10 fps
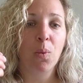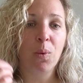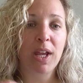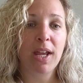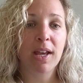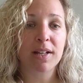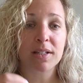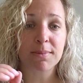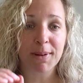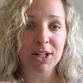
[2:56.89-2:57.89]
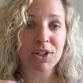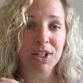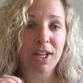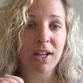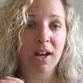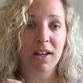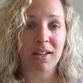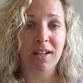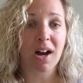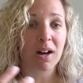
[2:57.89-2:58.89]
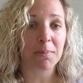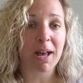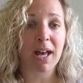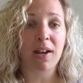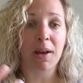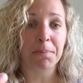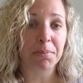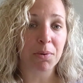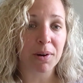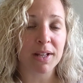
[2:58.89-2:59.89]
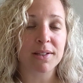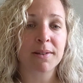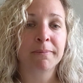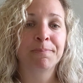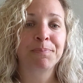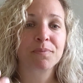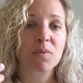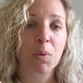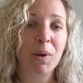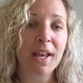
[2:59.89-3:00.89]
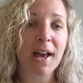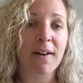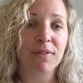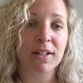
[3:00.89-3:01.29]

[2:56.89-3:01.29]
we, especially young men and boys, we have